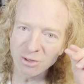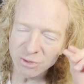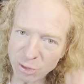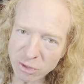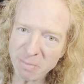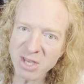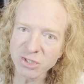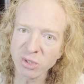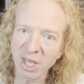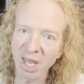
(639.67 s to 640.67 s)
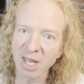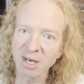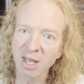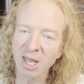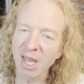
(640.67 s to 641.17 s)
Do the best you
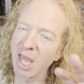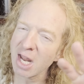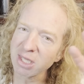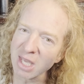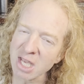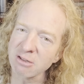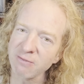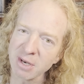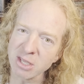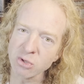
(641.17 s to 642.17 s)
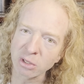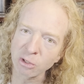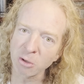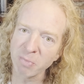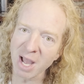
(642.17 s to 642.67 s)
can. And at the end of the day, you can
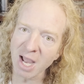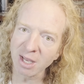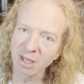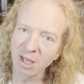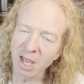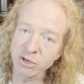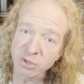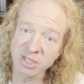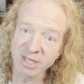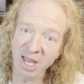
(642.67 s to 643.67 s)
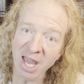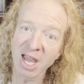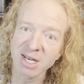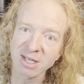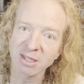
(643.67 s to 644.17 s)
look back and you can say, hey,
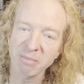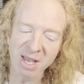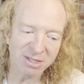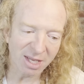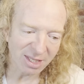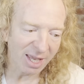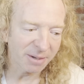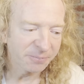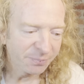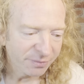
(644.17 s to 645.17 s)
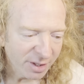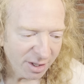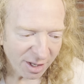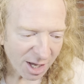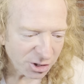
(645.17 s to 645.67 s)
I did the best I can.
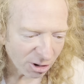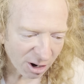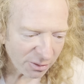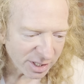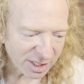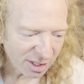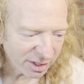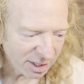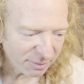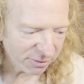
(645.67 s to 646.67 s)
And you're already killing it, my